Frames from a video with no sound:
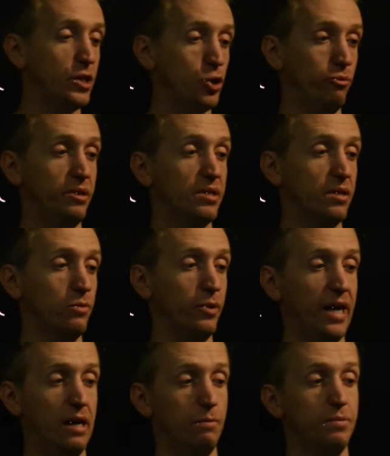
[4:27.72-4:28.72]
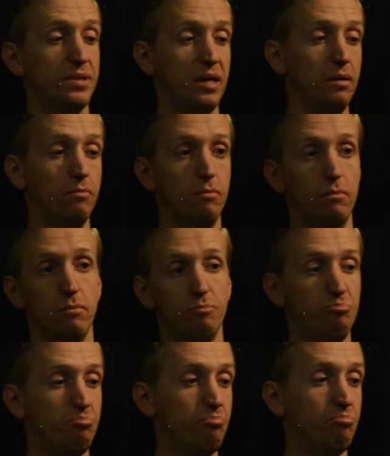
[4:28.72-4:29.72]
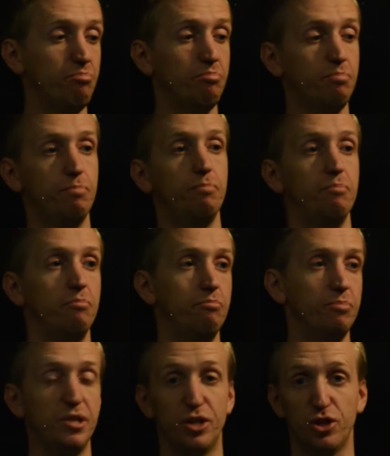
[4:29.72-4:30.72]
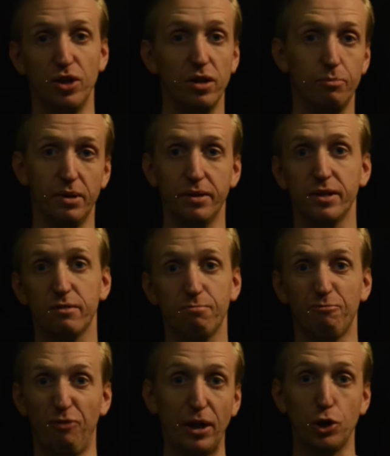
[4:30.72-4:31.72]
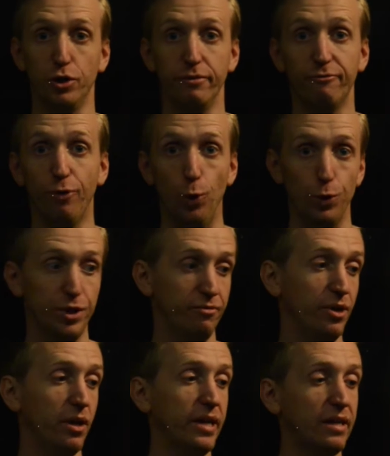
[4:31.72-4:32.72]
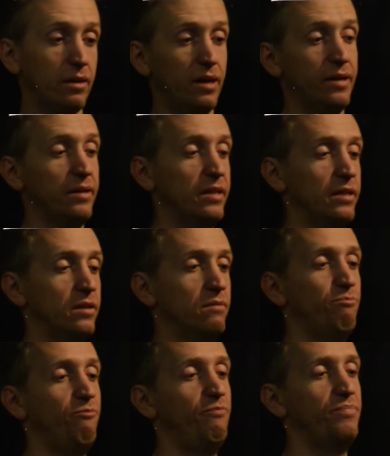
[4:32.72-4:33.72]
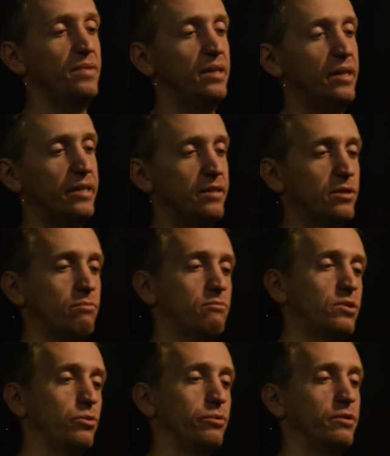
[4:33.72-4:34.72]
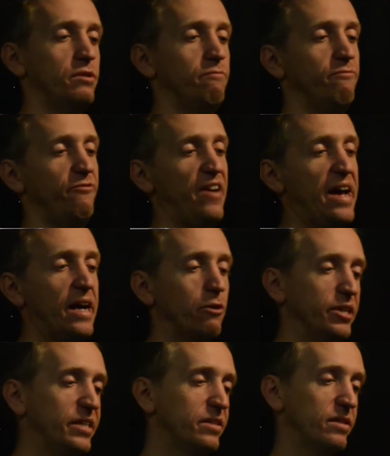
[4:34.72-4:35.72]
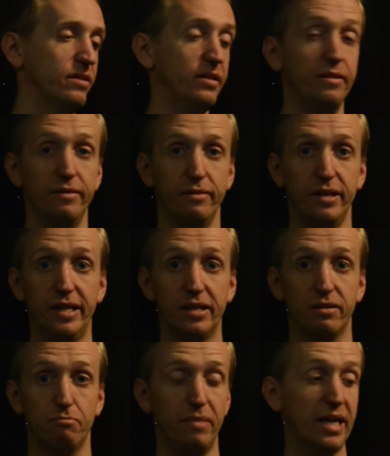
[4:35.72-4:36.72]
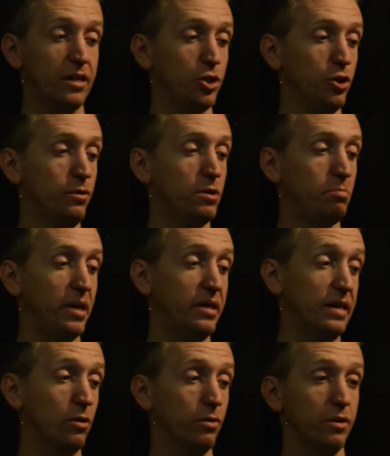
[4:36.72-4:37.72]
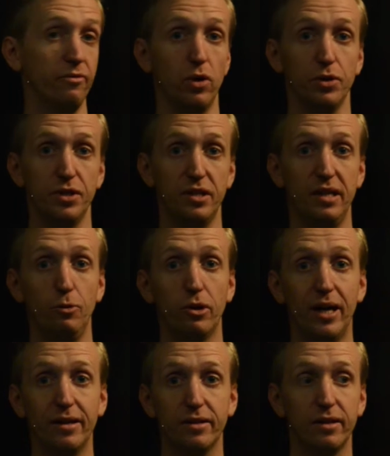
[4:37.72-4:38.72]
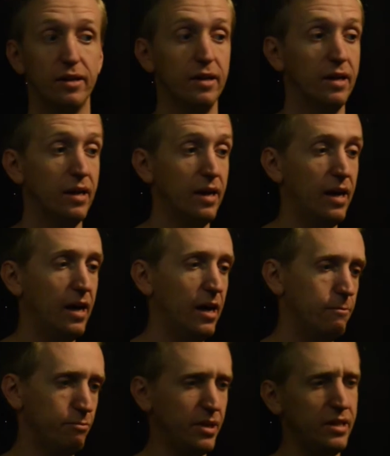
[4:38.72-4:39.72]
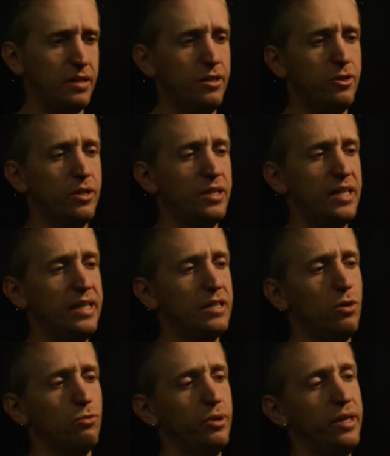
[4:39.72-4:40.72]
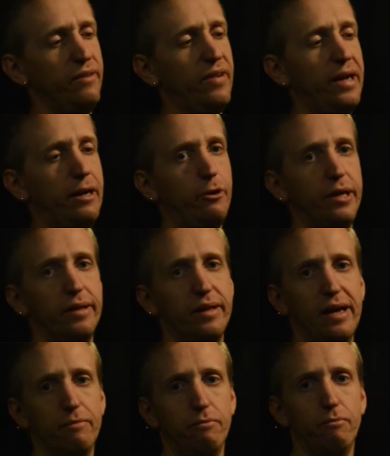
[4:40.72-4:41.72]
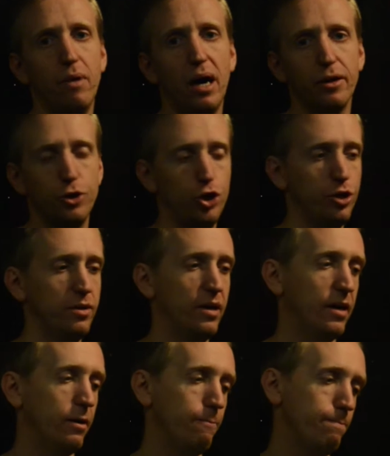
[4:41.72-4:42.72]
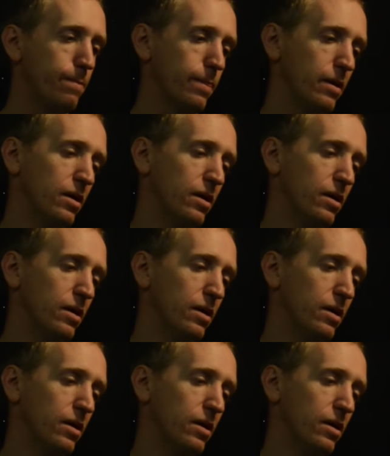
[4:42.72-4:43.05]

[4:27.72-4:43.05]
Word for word: the issue is that we have some disturbance friction force, if you like, and it it's sort of varies in its magnitude depending on the velocity we're at. Um, but it, you can see it's not really varying that much. Um,